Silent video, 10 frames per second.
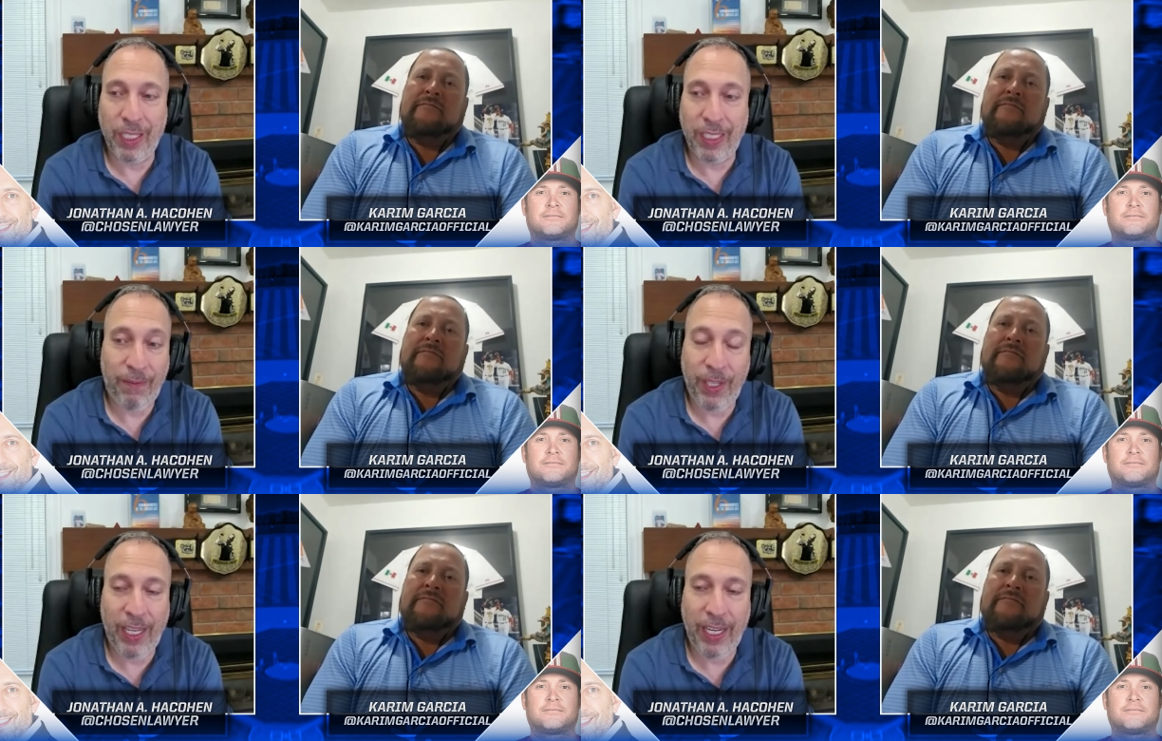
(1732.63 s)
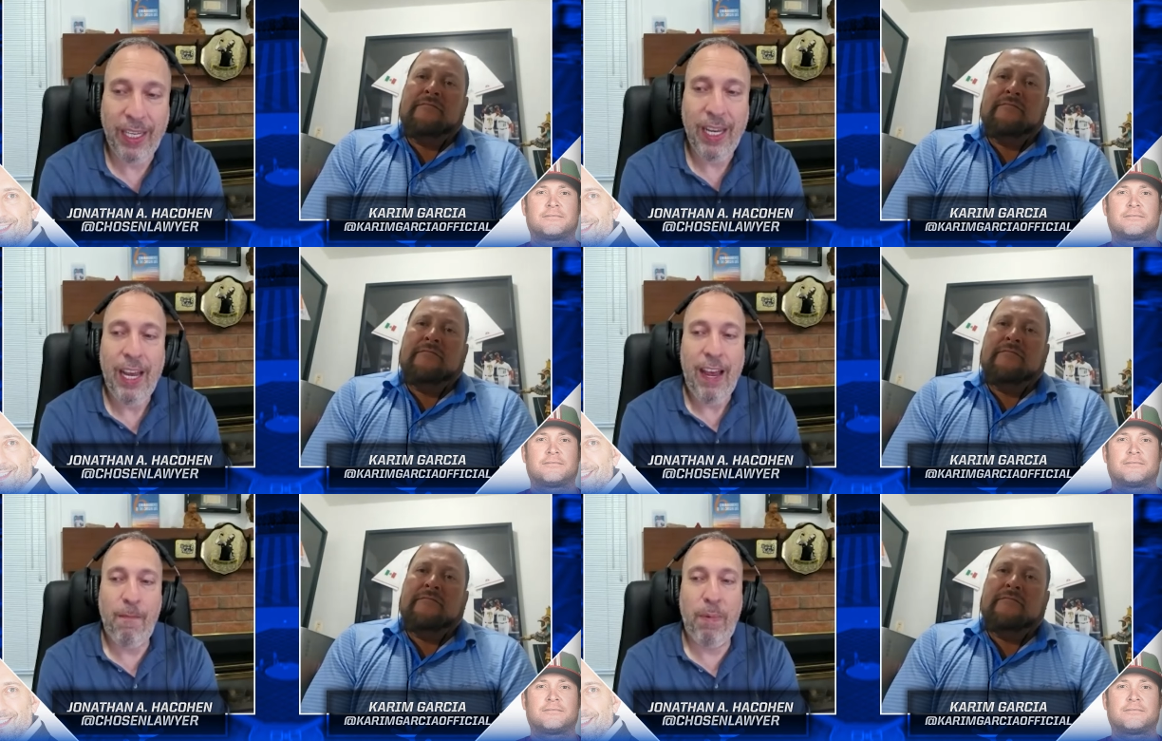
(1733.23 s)
Speaker 1: Because I feel like
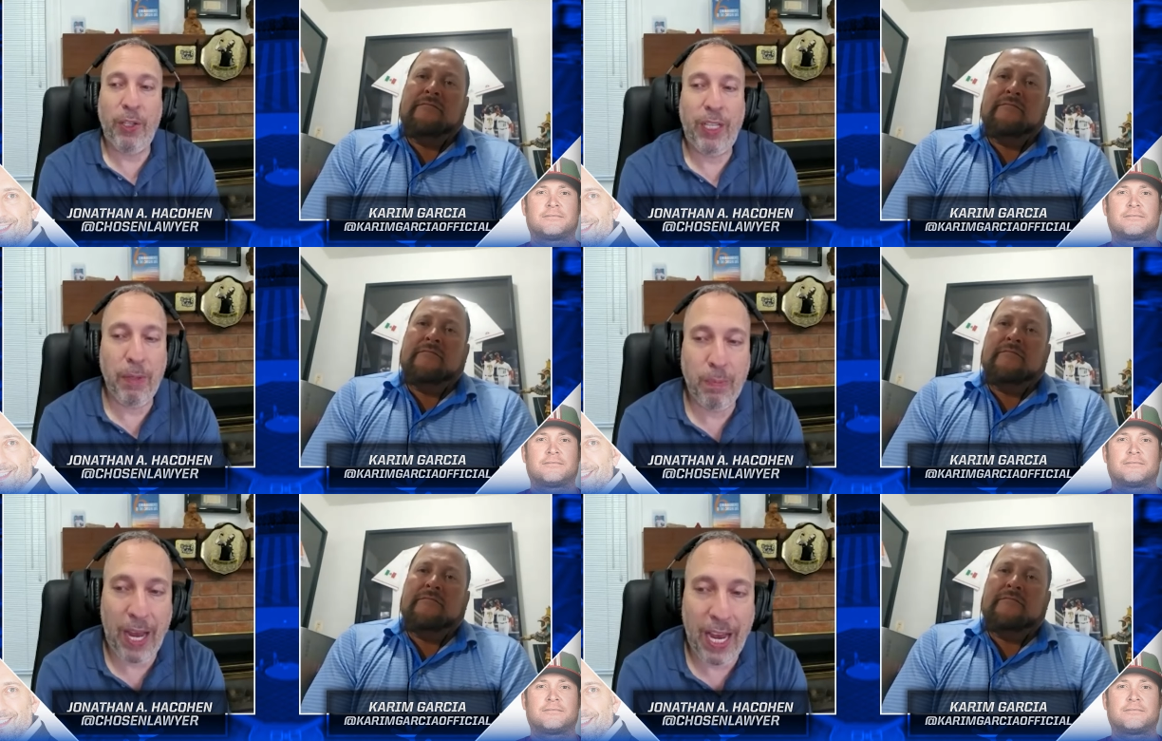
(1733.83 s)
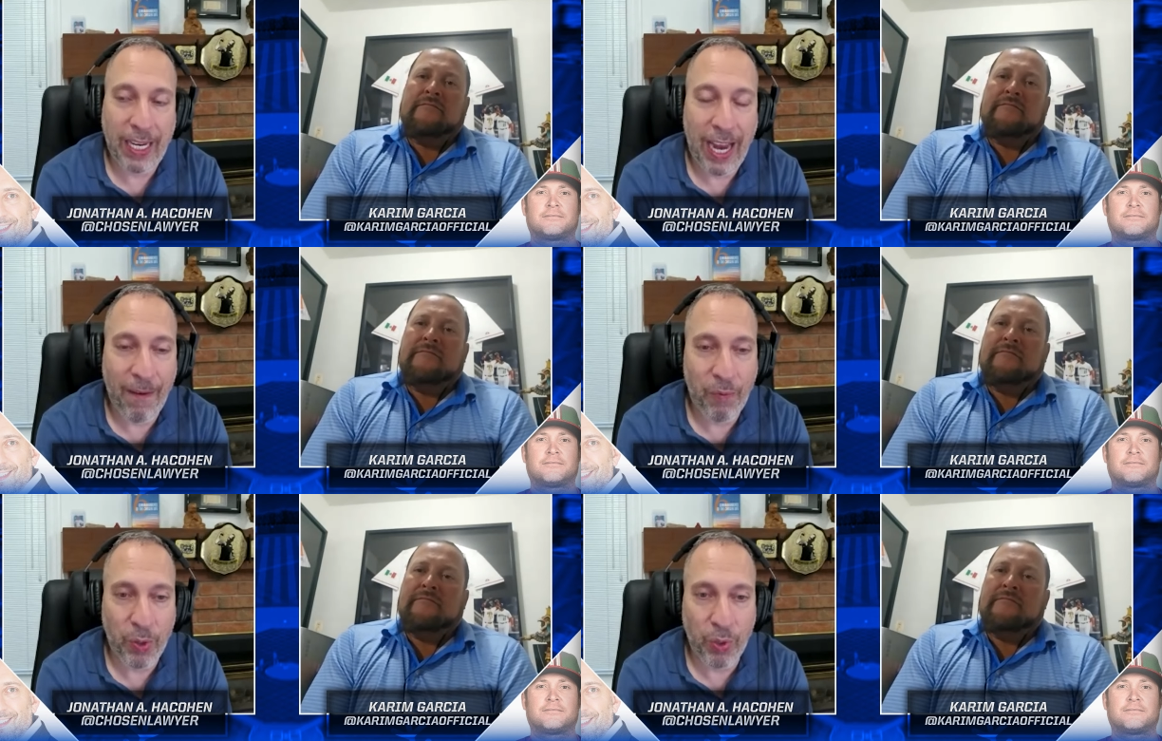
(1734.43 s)
if Belt comes back
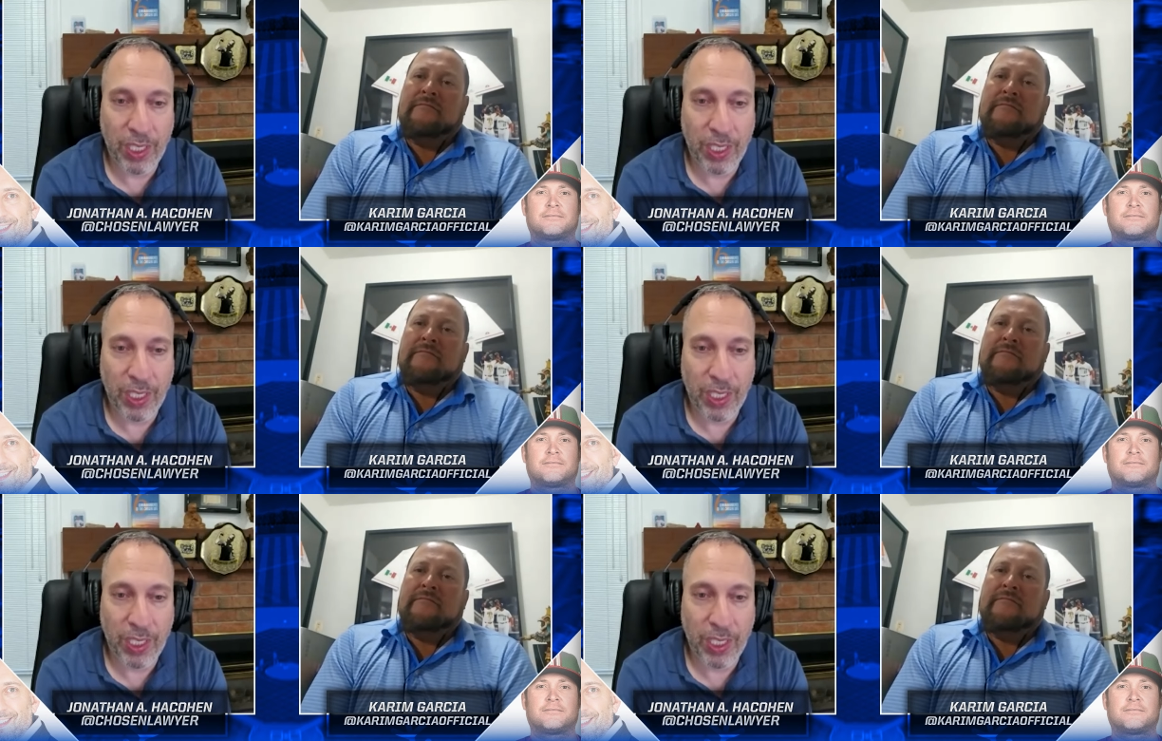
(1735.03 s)
halfway